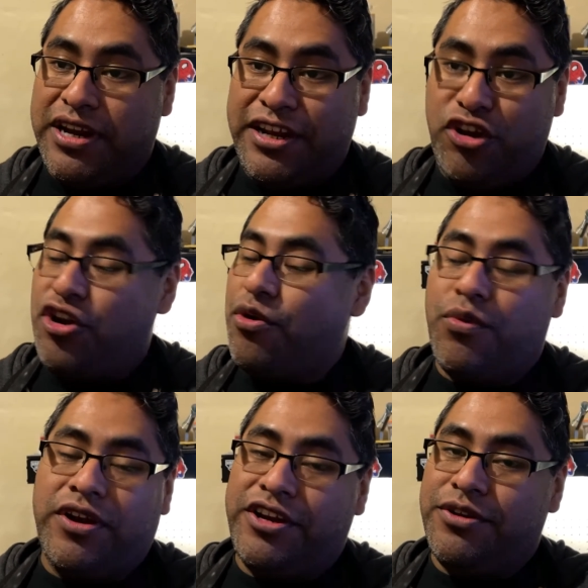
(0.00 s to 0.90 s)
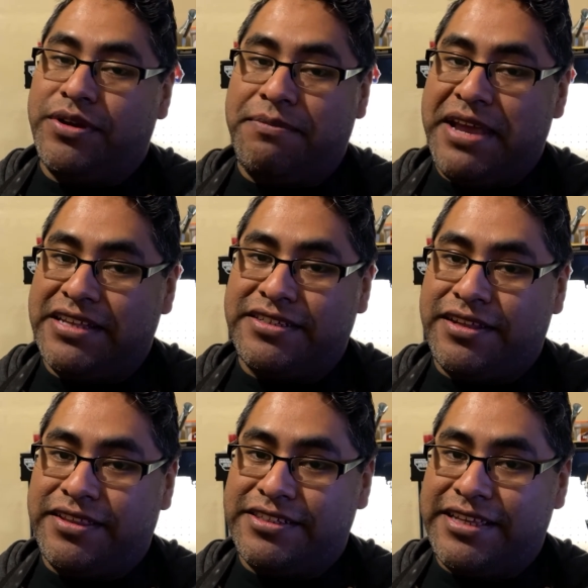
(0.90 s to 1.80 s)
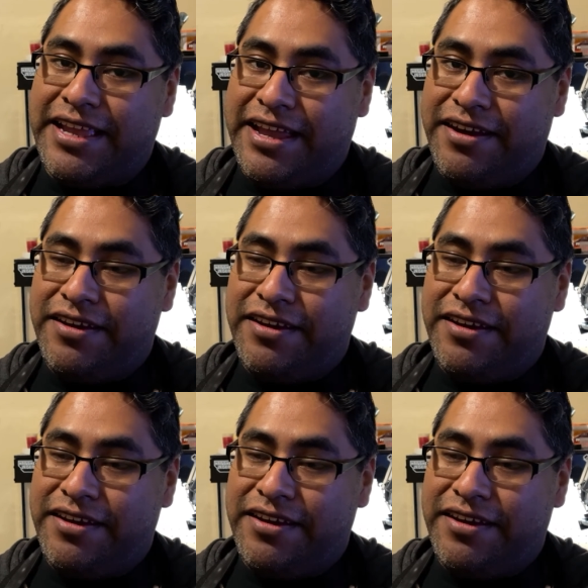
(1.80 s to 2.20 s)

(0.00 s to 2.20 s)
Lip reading: I don't want to do any mask like this again.